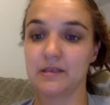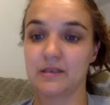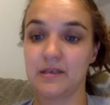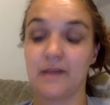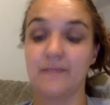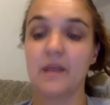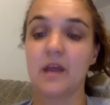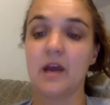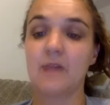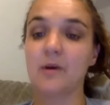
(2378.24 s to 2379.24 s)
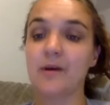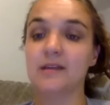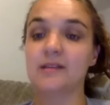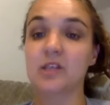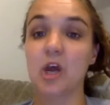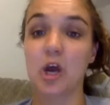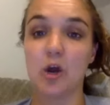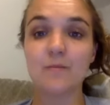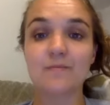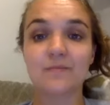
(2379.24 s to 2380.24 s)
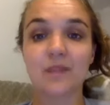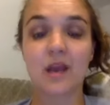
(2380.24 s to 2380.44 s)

Yeah. Okay. So